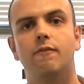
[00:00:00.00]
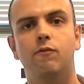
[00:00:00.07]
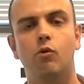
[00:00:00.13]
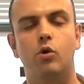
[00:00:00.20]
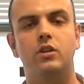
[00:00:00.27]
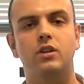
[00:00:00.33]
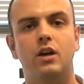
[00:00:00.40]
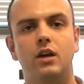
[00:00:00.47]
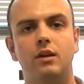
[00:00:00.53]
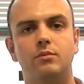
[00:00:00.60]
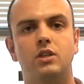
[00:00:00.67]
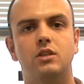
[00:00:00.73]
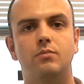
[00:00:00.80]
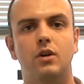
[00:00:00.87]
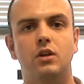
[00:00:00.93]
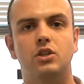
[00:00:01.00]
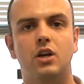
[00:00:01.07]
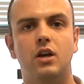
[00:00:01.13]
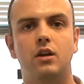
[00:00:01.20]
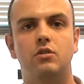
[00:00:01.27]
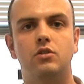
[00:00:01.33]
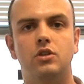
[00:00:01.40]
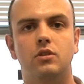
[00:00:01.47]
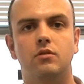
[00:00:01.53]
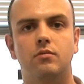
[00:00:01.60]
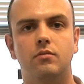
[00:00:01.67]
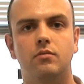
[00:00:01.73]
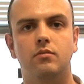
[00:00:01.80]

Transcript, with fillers: four times as much hydrogen.